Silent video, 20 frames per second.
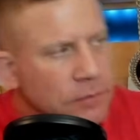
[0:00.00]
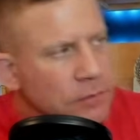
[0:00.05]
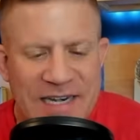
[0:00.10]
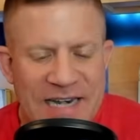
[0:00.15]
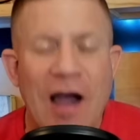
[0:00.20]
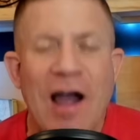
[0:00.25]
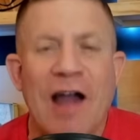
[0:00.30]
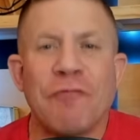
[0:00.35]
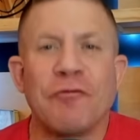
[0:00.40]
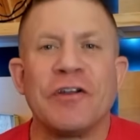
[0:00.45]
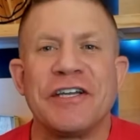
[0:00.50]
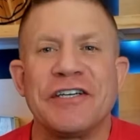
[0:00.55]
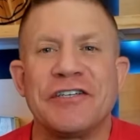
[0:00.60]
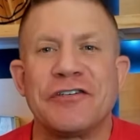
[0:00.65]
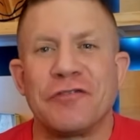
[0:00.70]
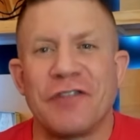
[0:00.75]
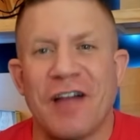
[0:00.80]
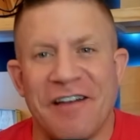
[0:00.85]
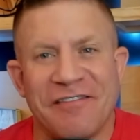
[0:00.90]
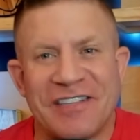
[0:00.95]
Now, I really
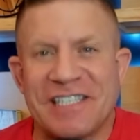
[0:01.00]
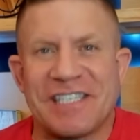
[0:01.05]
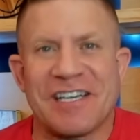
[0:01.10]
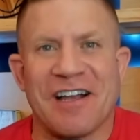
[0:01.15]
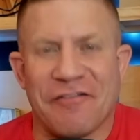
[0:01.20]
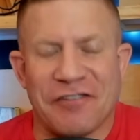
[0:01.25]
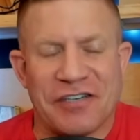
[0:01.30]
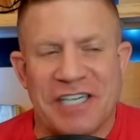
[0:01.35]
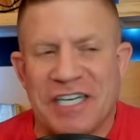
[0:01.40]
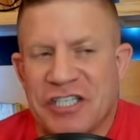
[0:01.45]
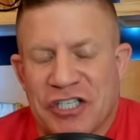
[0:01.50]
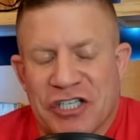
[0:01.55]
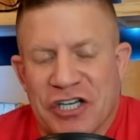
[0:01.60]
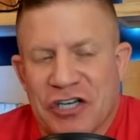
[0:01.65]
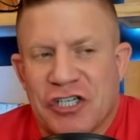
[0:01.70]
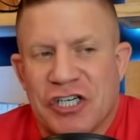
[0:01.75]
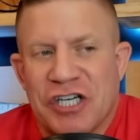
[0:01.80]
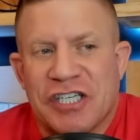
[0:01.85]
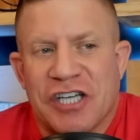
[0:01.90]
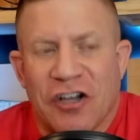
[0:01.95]
do love these conversations. They're
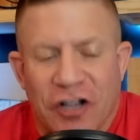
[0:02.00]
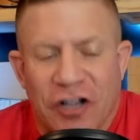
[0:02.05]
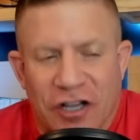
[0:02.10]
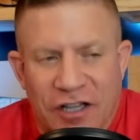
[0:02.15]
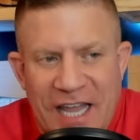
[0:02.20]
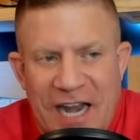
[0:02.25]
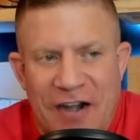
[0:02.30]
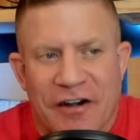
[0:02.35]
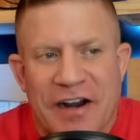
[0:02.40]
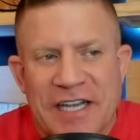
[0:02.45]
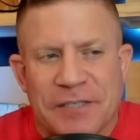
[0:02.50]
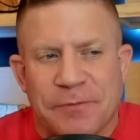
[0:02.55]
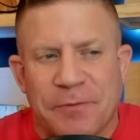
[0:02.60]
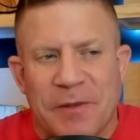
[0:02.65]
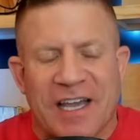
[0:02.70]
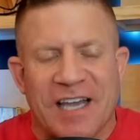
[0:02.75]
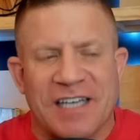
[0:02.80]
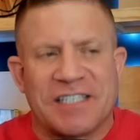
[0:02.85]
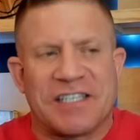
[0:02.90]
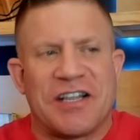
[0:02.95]
just hilarious
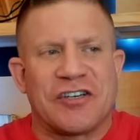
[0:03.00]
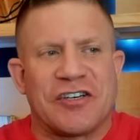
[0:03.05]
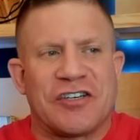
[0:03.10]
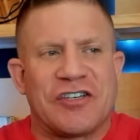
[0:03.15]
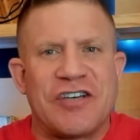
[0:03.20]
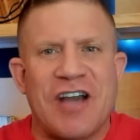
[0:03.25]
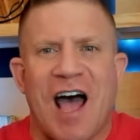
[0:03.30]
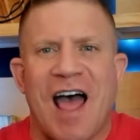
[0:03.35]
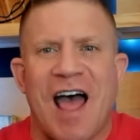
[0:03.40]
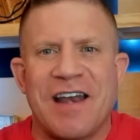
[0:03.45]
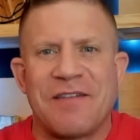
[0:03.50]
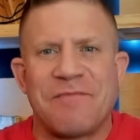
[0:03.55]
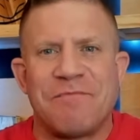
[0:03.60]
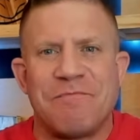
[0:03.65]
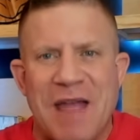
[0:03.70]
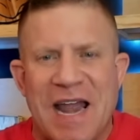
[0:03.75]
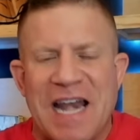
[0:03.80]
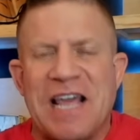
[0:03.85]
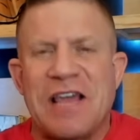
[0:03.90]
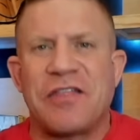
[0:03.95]
because there's not
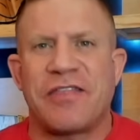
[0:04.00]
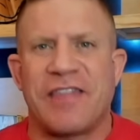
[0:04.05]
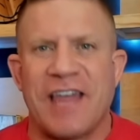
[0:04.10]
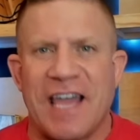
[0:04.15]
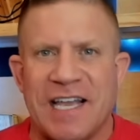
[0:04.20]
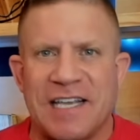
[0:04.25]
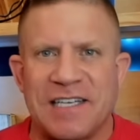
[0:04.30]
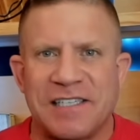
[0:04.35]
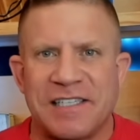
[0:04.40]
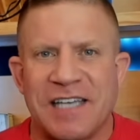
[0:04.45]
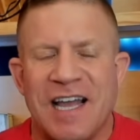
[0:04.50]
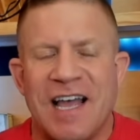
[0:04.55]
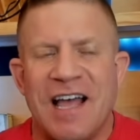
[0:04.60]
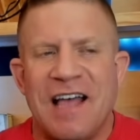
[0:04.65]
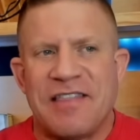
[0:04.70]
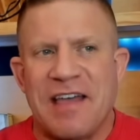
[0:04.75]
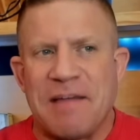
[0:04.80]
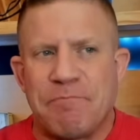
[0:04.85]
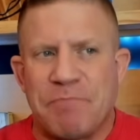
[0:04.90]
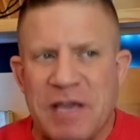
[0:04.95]
many things
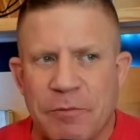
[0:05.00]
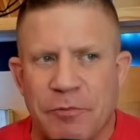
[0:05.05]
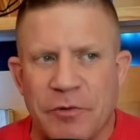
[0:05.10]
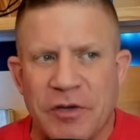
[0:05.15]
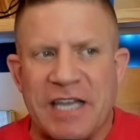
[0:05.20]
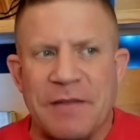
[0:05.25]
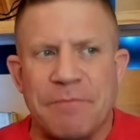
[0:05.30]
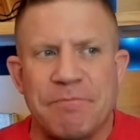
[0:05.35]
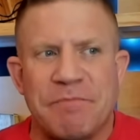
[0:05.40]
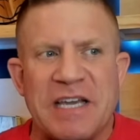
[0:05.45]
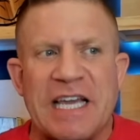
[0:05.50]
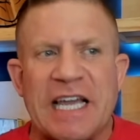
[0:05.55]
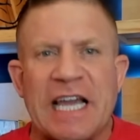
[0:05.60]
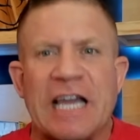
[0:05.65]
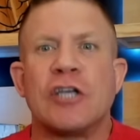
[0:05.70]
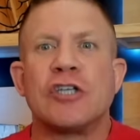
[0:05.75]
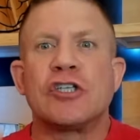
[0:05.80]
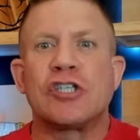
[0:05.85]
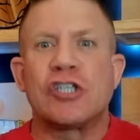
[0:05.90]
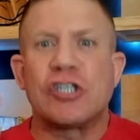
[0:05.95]
that people can be
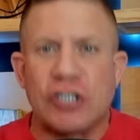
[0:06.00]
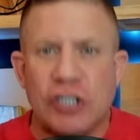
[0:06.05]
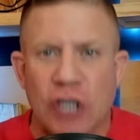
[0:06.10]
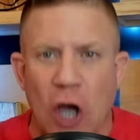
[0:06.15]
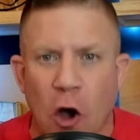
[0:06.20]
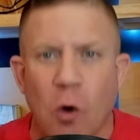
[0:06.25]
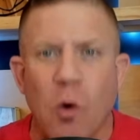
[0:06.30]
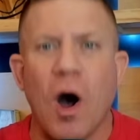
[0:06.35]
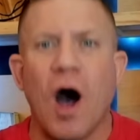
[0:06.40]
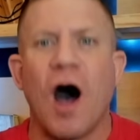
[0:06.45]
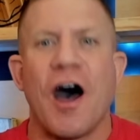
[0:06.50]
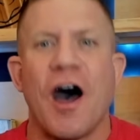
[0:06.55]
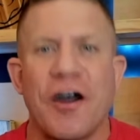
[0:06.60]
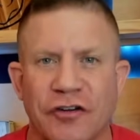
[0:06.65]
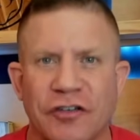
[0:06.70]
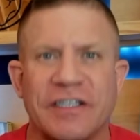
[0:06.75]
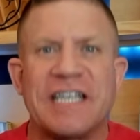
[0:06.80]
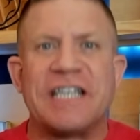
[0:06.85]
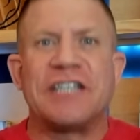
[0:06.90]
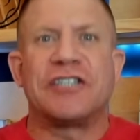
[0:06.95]
so
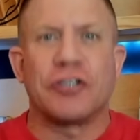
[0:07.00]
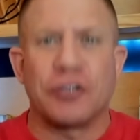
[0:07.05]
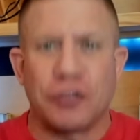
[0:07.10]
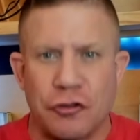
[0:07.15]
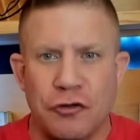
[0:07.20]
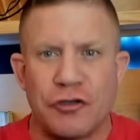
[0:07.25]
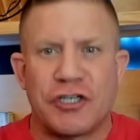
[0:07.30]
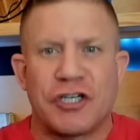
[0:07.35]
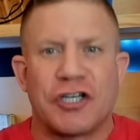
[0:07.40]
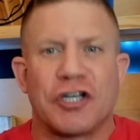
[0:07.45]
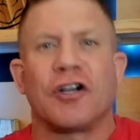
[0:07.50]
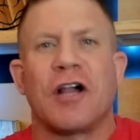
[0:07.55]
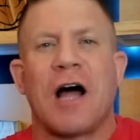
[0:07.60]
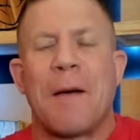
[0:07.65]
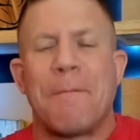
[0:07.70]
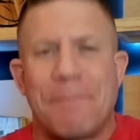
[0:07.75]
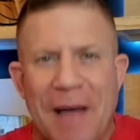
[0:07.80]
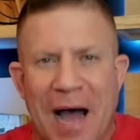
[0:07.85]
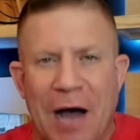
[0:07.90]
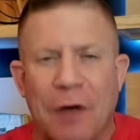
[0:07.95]
utterly delusional
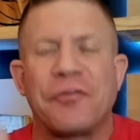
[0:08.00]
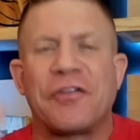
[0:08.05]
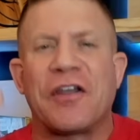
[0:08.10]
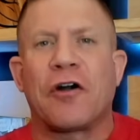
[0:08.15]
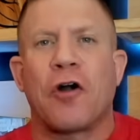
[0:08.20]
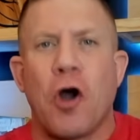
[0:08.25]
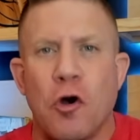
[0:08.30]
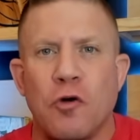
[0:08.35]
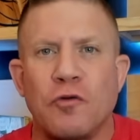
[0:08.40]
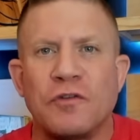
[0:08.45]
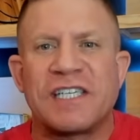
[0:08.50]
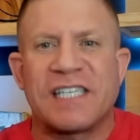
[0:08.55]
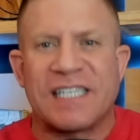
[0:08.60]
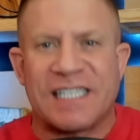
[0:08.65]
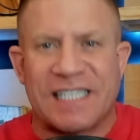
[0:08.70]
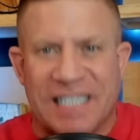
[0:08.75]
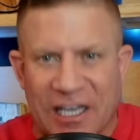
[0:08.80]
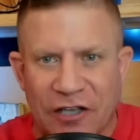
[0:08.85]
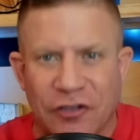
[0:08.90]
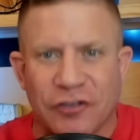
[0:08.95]
about their own
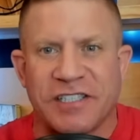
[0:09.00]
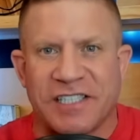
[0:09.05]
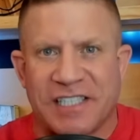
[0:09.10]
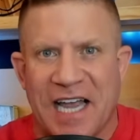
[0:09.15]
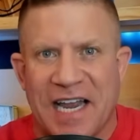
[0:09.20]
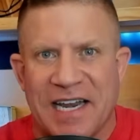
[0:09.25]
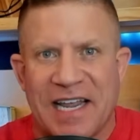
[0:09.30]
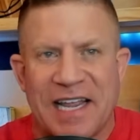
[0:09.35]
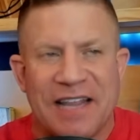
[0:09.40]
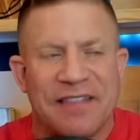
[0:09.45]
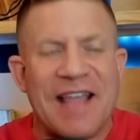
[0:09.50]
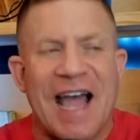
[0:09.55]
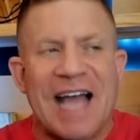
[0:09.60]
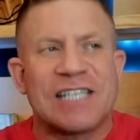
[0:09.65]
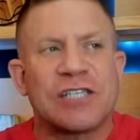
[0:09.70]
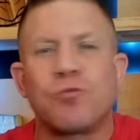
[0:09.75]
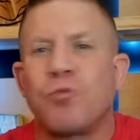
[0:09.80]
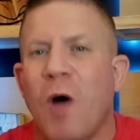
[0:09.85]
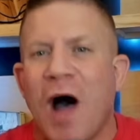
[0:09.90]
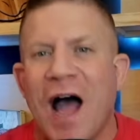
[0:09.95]
skill set in.
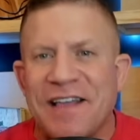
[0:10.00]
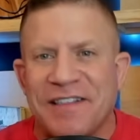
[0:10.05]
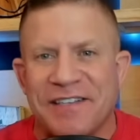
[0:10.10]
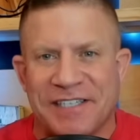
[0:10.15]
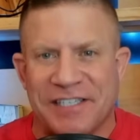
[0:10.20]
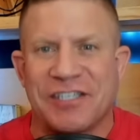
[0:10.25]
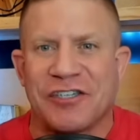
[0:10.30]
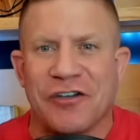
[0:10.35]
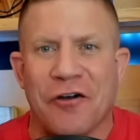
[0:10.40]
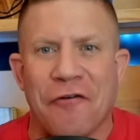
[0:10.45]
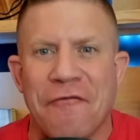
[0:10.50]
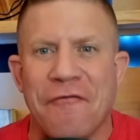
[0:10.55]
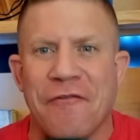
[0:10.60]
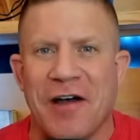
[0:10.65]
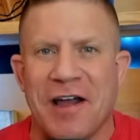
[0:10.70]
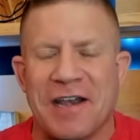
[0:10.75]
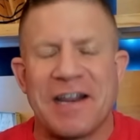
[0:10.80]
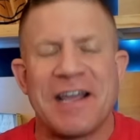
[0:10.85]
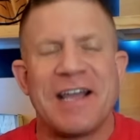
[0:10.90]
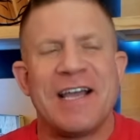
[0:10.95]
That's why this is so
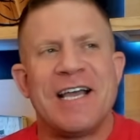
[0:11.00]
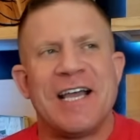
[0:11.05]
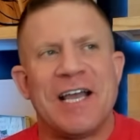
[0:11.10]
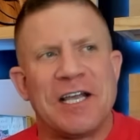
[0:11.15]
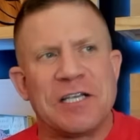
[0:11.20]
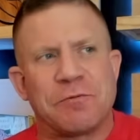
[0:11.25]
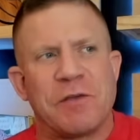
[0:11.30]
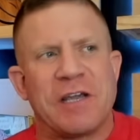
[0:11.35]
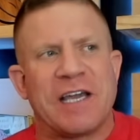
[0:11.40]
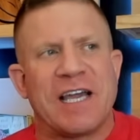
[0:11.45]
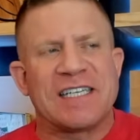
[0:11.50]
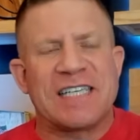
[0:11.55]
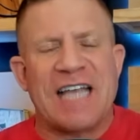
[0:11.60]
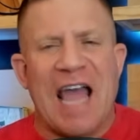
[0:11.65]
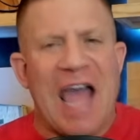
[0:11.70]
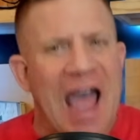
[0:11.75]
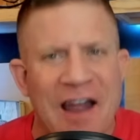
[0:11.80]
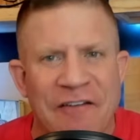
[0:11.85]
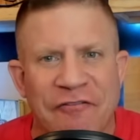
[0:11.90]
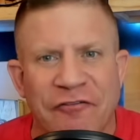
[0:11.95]
fun, is because
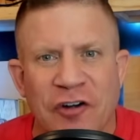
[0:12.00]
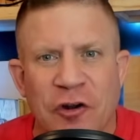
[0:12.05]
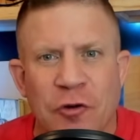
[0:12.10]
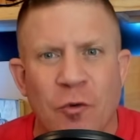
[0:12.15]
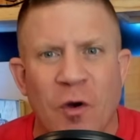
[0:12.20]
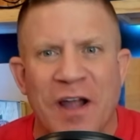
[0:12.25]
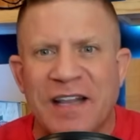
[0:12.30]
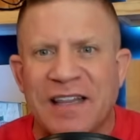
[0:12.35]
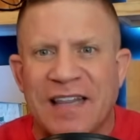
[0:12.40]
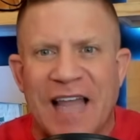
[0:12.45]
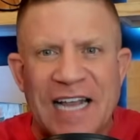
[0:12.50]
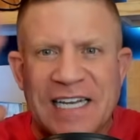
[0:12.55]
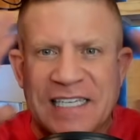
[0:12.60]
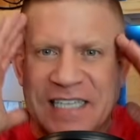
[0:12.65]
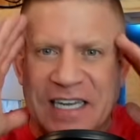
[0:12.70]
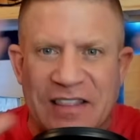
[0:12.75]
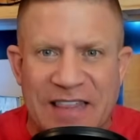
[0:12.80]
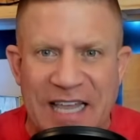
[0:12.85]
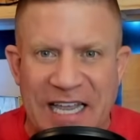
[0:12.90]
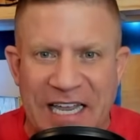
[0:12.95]
everyone likes
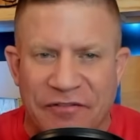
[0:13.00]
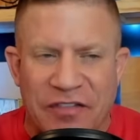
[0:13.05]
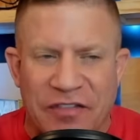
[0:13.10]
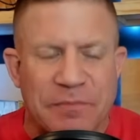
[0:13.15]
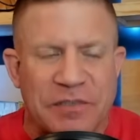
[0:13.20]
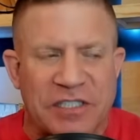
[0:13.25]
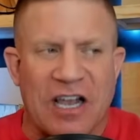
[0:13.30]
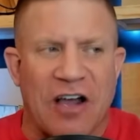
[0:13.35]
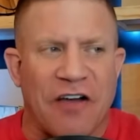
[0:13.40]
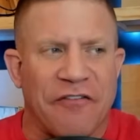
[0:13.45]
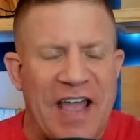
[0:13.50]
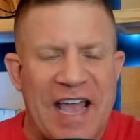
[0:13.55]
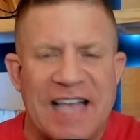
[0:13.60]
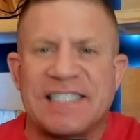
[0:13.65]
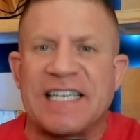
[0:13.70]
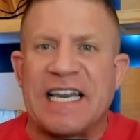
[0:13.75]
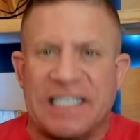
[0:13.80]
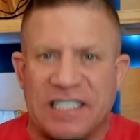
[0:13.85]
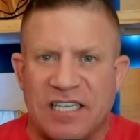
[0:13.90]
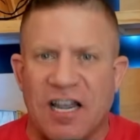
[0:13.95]
to think of themselves
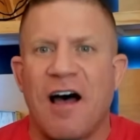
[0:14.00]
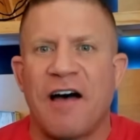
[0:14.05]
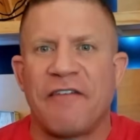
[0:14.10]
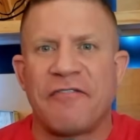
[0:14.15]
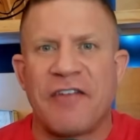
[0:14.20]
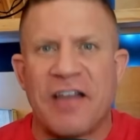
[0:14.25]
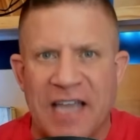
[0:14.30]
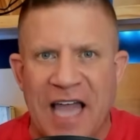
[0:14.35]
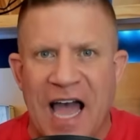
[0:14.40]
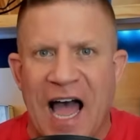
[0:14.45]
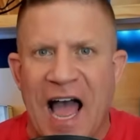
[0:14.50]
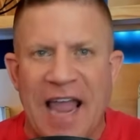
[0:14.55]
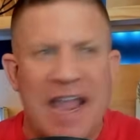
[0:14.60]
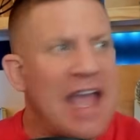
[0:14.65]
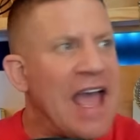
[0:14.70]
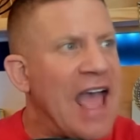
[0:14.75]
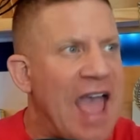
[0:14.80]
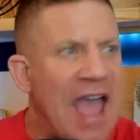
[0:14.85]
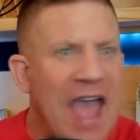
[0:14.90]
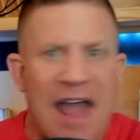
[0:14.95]
as a tough guy.
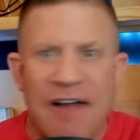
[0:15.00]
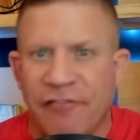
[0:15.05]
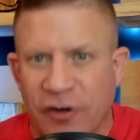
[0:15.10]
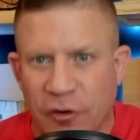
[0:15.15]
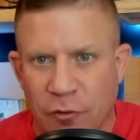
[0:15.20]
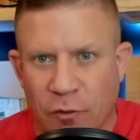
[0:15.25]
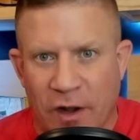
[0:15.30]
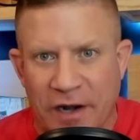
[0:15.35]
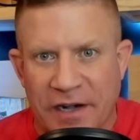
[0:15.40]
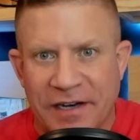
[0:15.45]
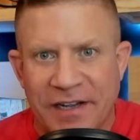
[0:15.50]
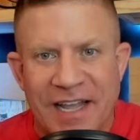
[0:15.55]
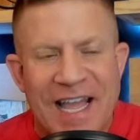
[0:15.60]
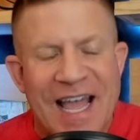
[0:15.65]
Everyone.